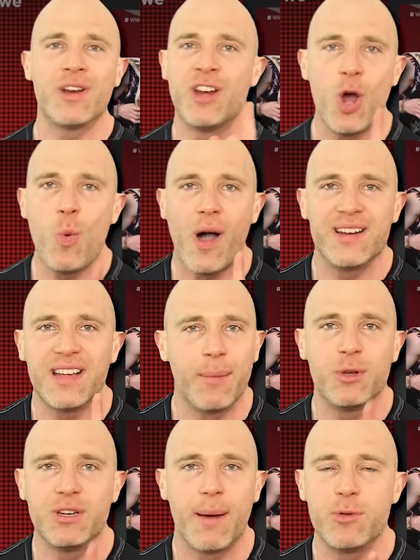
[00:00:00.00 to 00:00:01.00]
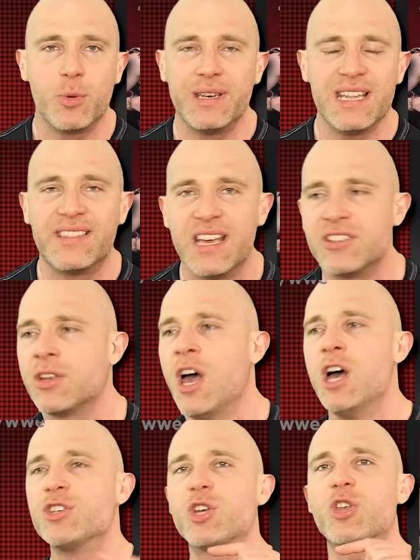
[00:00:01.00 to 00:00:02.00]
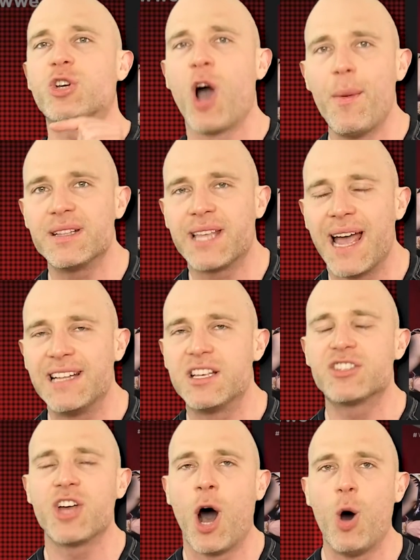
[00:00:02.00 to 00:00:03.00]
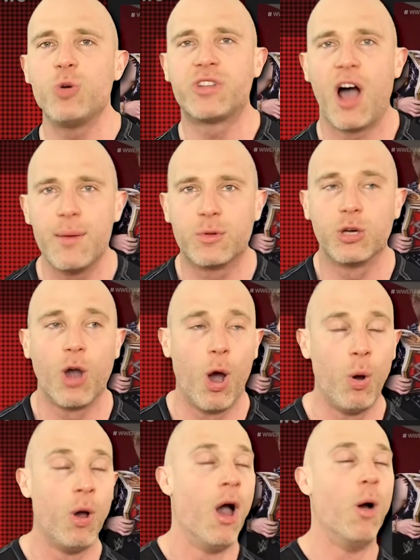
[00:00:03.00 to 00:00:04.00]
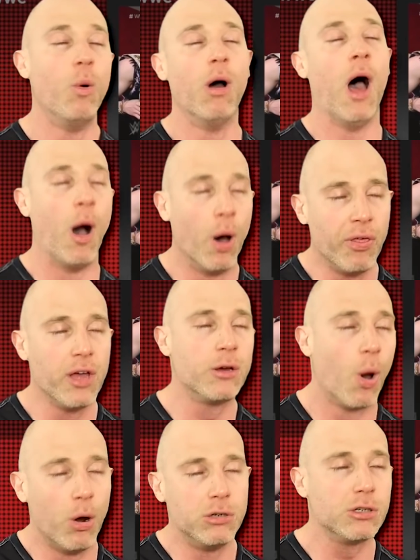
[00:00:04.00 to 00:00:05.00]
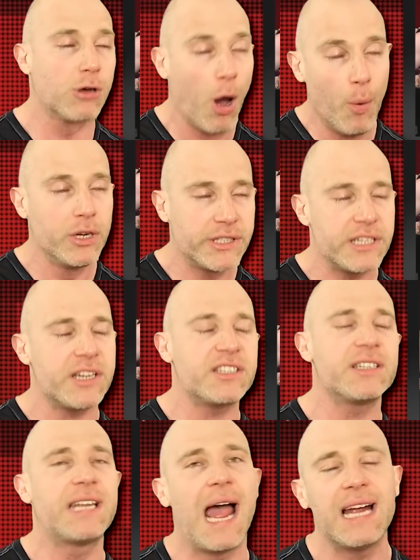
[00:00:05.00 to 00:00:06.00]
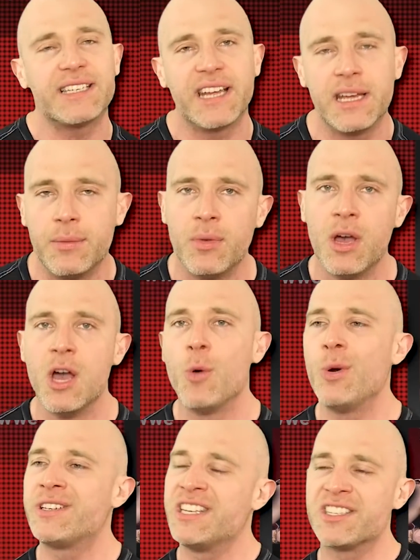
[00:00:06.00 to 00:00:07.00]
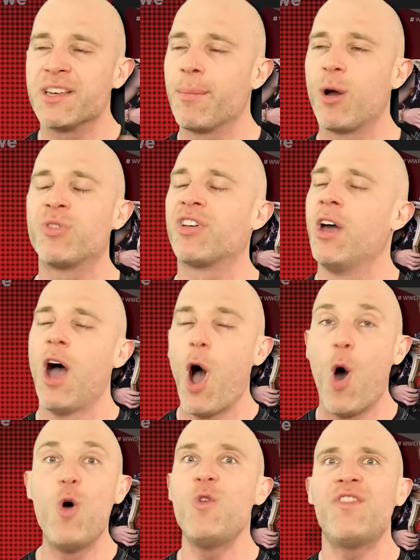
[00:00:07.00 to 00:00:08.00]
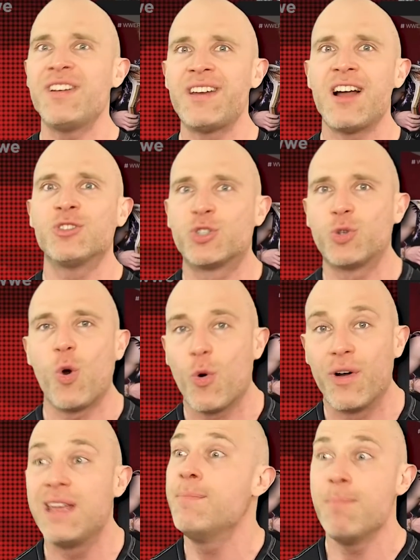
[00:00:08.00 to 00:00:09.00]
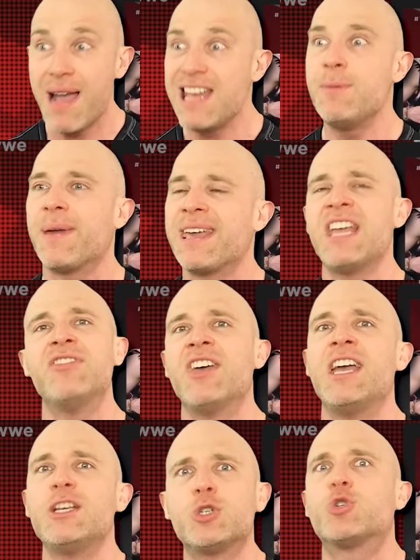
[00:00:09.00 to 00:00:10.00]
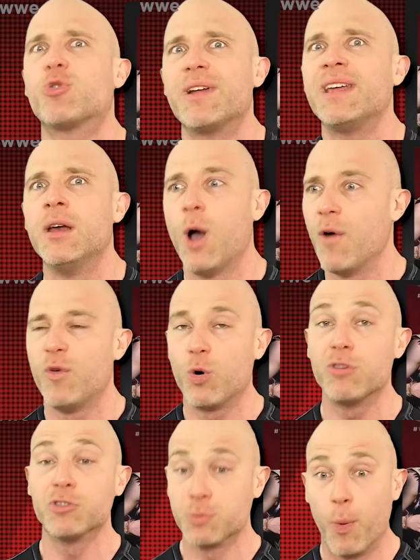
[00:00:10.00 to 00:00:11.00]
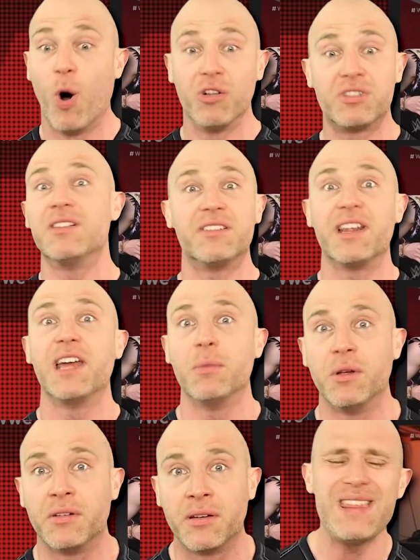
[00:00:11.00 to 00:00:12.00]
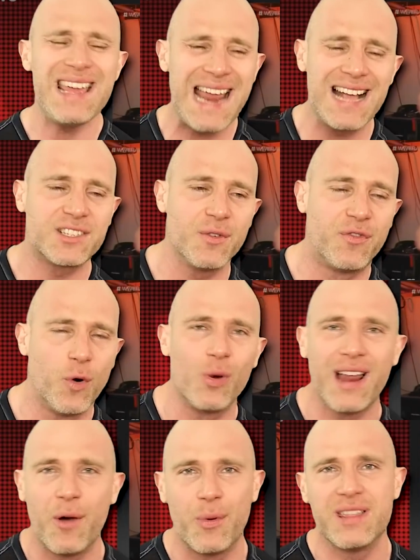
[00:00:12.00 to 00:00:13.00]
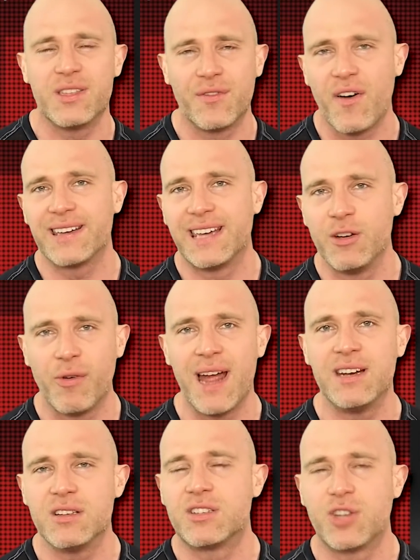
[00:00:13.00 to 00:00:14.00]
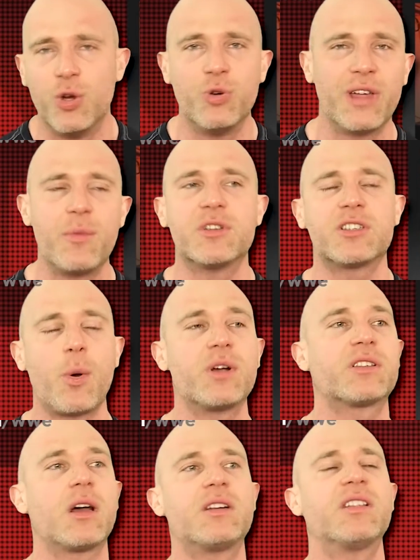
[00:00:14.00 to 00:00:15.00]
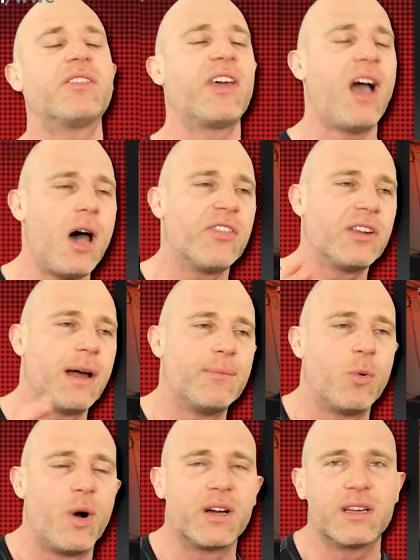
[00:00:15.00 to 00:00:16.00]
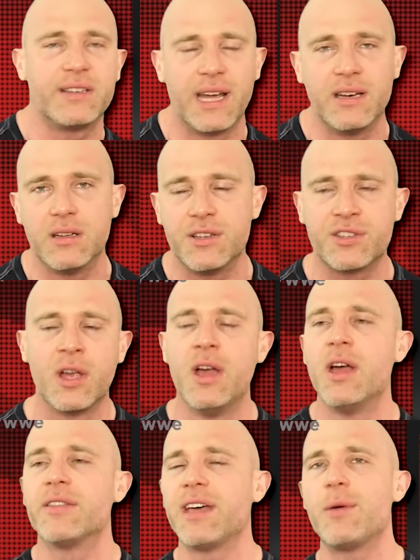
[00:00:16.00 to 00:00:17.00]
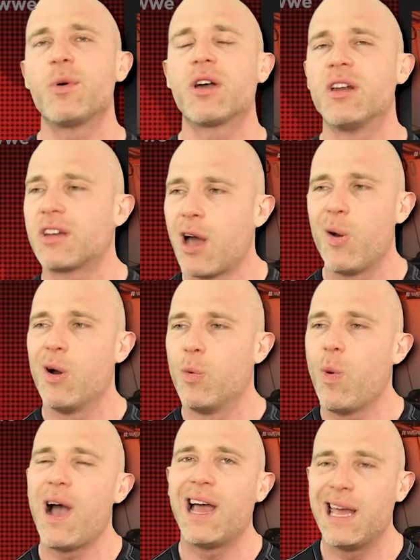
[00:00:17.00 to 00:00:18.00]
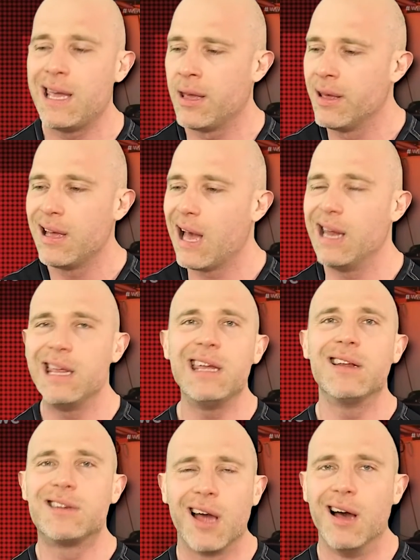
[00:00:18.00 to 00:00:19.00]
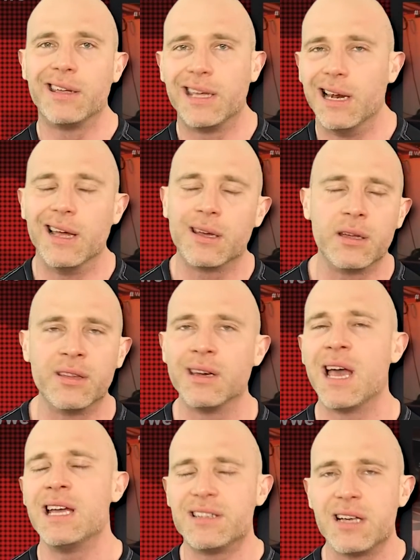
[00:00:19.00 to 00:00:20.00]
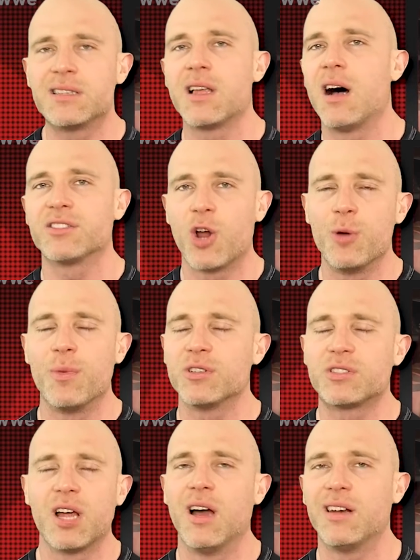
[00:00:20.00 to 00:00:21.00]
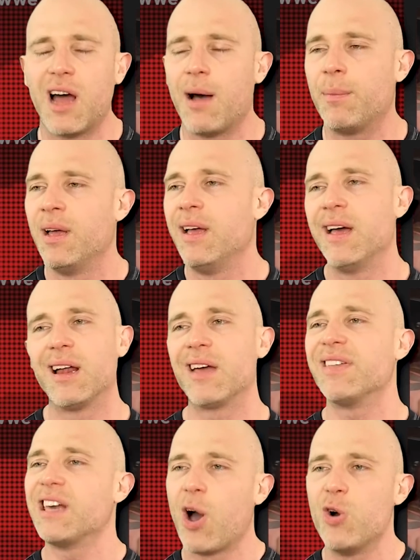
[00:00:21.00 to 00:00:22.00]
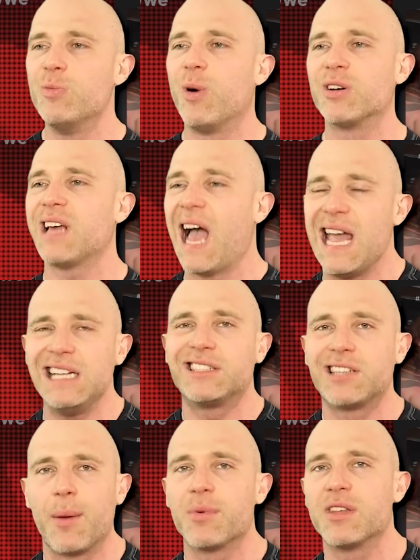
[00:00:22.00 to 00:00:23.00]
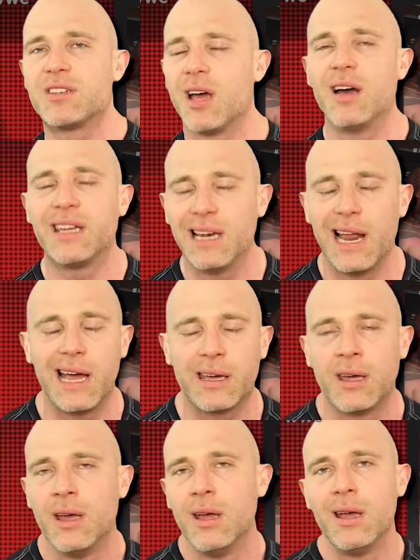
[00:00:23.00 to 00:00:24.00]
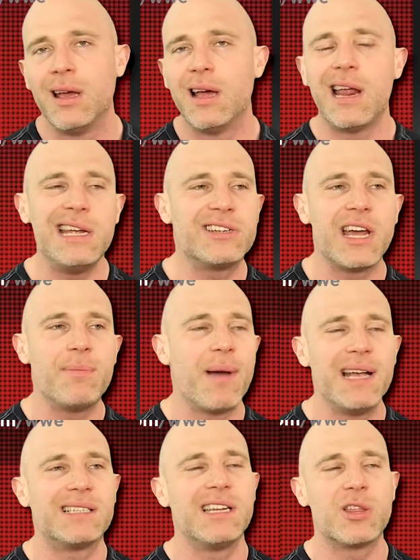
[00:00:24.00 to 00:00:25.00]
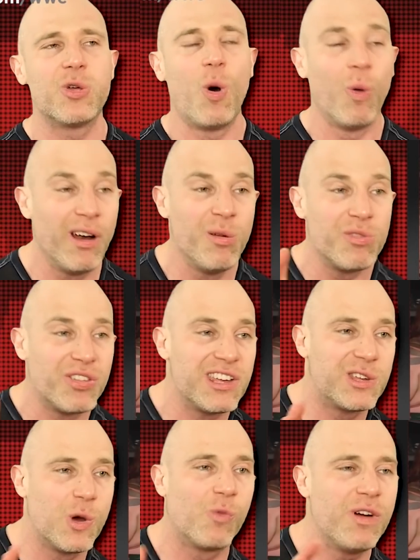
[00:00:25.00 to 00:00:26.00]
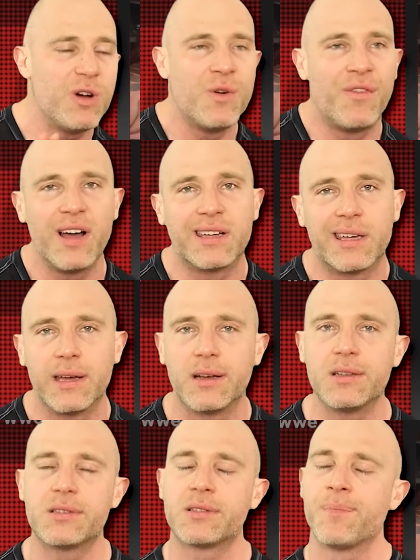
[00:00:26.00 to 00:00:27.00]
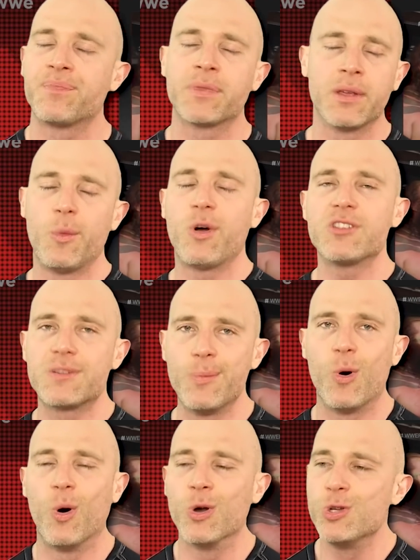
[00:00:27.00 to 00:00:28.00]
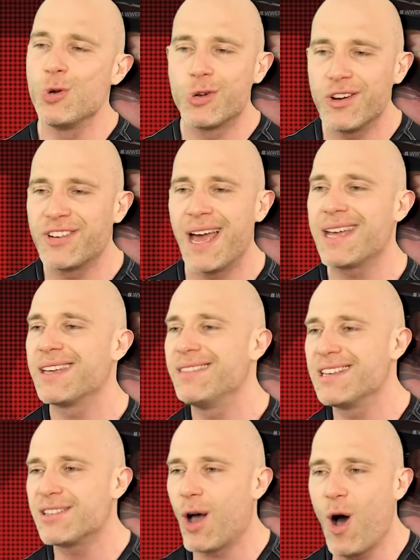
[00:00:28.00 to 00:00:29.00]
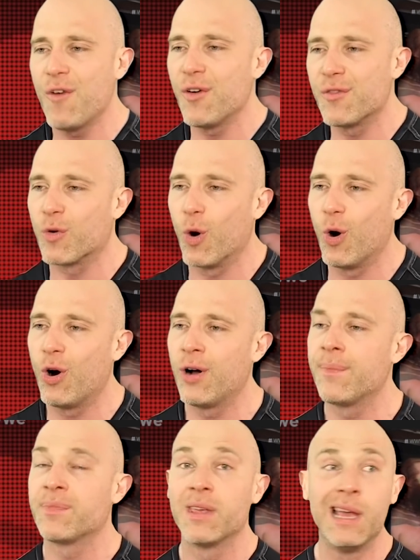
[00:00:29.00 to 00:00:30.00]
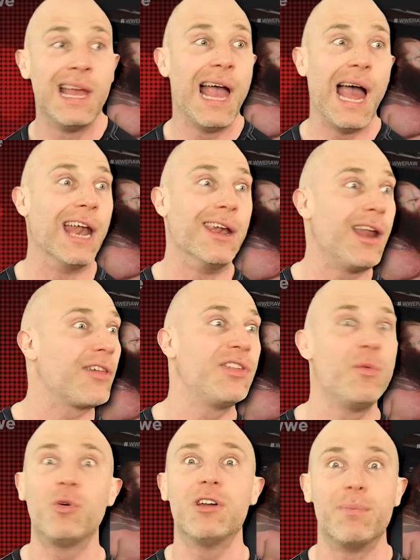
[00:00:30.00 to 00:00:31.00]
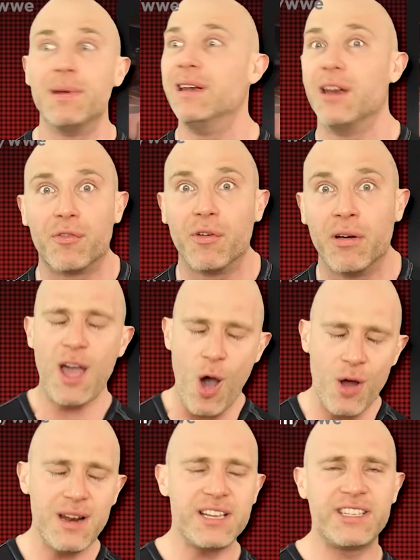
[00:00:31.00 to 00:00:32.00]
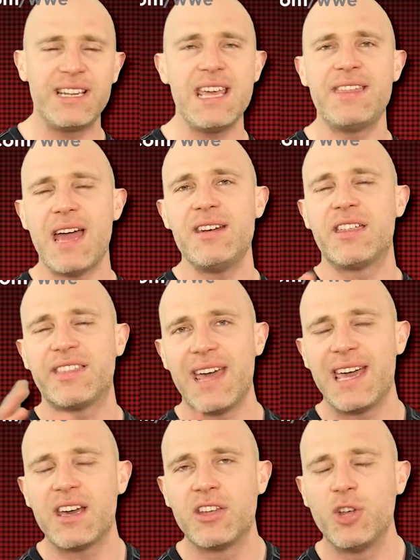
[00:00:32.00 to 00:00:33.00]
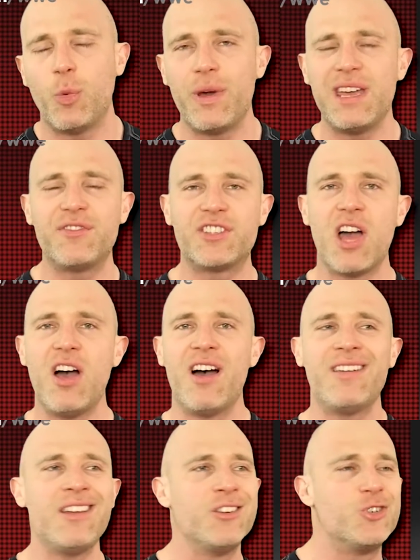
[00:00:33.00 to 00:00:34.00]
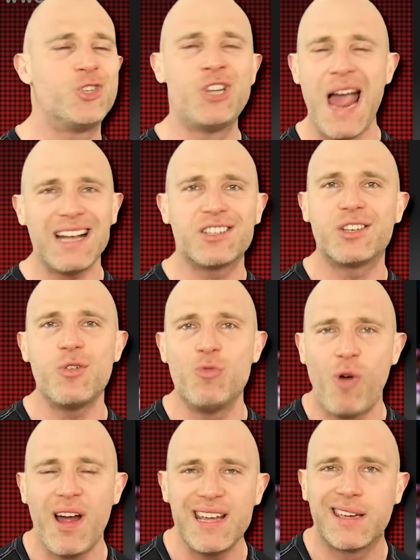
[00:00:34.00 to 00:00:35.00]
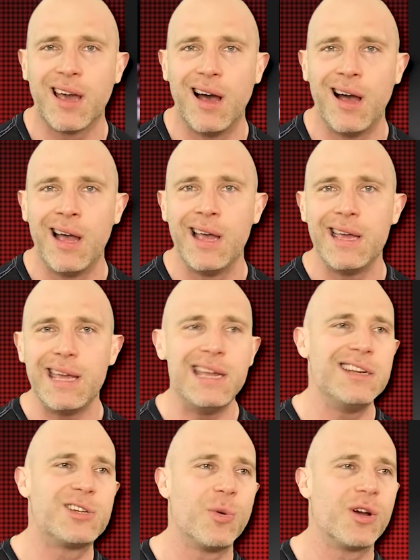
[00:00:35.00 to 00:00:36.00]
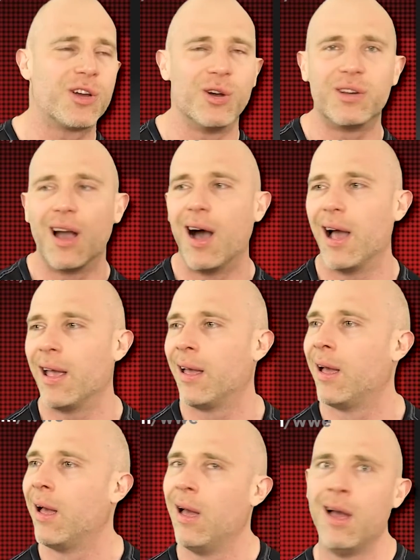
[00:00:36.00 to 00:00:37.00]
already know why WWE did this, so the commentators the whole time could go, well, how are they going to coexist as a tag team, which is the most overdone story maybe in the history of all of sports entertainment. We then had some fallout with the Viking Raiders too. They were so excited that they are the number one contenders. They were going to go away and eat a turkey leg. And then AJ Styles and Omos turned up. I think Omos ate some of the turkey leg. And AJ basically thought, well, I don't think you're real Vikings. Once more, you could have taken this off of Raw and nothing would have been different. I honestly then think that we have turned Jackson Ryker into a good guy.